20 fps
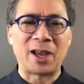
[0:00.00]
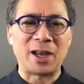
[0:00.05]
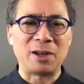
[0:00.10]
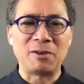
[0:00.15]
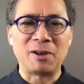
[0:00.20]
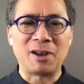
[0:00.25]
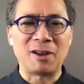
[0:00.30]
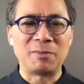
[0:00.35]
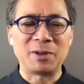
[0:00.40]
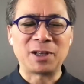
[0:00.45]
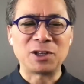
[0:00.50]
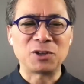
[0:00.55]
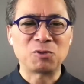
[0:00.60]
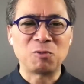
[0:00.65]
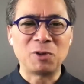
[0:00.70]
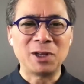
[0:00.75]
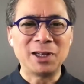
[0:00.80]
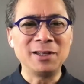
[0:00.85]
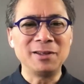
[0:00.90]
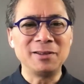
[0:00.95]
you have, because
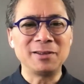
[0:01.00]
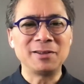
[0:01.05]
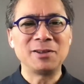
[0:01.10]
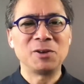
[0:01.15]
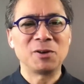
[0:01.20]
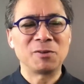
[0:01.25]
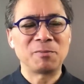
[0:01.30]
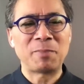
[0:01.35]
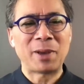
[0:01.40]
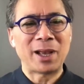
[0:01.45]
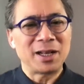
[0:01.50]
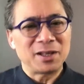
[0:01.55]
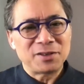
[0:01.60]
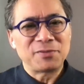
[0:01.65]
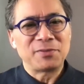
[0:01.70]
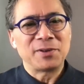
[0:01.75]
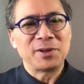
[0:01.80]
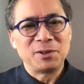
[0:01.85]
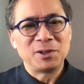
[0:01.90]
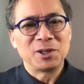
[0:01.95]
when your pants
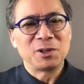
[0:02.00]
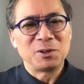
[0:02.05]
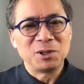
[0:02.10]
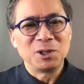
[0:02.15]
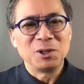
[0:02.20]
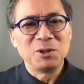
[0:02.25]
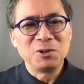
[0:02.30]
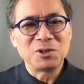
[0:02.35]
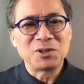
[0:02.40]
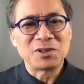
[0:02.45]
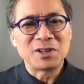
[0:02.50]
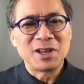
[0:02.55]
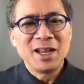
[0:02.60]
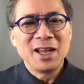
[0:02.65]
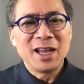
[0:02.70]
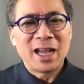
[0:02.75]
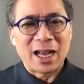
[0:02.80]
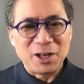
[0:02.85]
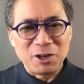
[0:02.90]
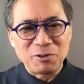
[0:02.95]
feel a little loose
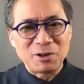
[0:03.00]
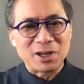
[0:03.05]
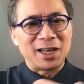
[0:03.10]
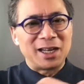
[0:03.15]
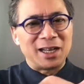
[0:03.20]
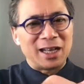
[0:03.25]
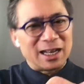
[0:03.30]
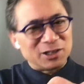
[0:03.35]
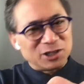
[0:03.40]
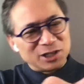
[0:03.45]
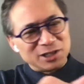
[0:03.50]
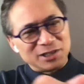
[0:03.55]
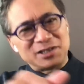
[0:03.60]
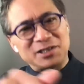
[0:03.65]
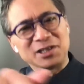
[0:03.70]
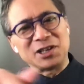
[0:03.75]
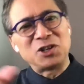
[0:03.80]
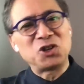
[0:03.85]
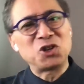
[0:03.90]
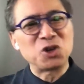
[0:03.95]
and you got to actually
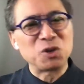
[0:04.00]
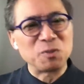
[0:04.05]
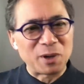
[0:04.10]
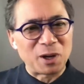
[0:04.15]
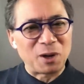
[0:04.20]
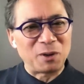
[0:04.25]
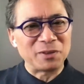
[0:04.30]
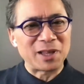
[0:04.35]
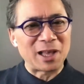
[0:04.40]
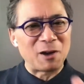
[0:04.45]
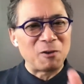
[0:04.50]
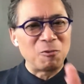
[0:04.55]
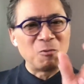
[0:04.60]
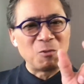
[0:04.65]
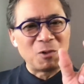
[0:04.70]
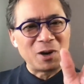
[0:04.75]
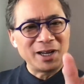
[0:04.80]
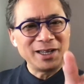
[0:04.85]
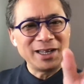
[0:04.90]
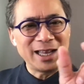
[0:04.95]
cinch your belt that
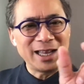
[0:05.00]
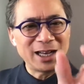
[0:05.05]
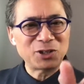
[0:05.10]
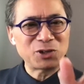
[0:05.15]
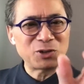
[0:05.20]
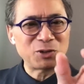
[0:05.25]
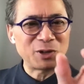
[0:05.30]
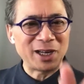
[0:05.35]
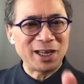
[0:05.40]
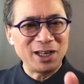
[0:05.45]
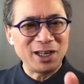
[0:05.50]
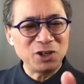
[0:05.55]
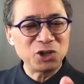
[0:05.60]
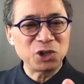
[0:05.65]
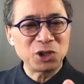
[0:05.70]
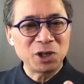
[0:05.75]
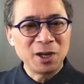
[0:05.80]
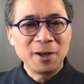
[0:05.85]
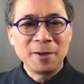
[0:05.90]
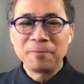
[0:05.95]
one extra inch,
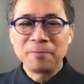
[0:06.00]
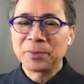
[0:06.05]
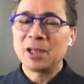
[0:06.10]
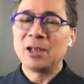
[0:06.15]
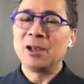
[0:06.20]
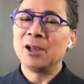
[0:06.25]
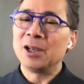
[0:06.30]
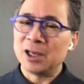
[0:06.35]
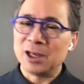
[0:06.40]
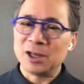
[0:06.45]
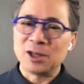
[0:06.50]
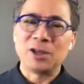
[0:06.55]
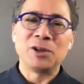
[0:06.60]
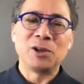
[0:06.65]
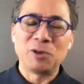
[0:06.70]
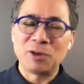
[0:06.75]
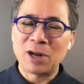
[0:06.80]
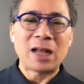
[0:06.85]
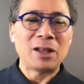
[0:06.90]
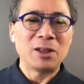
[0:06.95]
you're
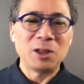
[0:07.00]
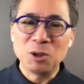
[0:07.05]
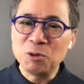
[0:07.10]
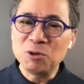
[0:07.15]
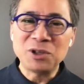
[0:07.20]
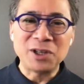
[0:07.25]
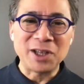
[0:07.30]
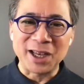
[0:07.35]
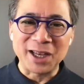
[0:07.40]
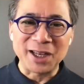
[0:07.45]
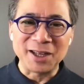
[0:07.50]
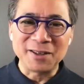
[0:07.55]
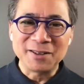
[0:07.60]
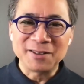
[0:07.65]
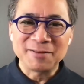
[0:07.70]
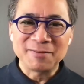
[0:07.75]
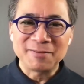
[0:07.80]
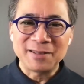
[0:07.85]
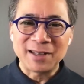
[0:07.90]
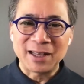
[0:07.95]
not losing
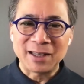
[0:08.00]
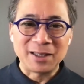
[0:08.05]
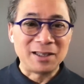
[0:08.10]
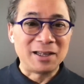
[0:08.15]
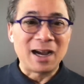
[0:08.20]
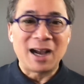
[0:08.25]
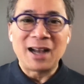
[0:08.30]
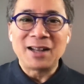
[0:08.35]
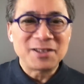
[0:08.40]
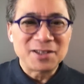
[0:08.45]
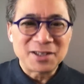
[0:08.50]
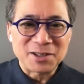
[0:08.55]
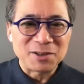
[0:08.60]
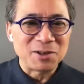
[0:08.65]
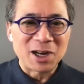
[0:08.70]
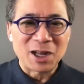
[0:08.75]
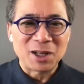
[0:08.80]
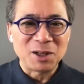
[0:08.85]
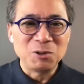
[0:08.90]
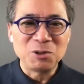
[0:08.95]
guts, you're
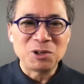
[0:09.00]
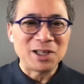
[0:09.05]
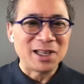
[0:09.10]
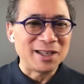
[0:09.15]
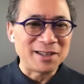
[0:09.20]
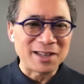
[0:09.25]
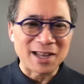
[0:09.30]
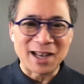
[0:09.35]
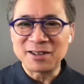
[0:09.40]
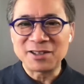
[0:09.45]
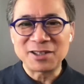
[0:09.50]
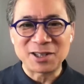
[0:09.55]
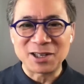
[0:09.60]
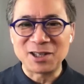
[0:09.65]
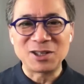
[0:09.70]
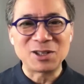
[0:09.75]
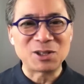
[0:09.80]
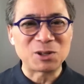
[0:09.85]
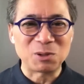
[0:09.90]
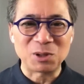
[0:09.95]
not losing
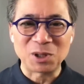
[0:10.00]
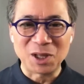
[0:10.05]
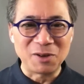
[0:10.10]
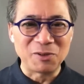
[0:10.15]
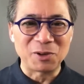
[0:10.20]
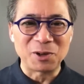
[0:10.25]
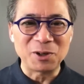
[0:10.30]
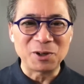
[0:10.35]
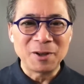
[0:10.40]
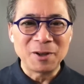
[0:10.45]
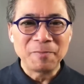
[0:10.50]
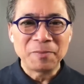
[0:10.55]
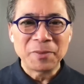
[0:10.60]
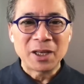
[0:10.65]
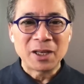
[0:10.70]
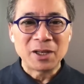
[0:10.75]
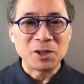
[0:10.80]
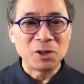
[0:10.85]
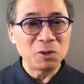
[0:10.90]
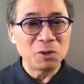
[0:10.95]
intestines or liver, you're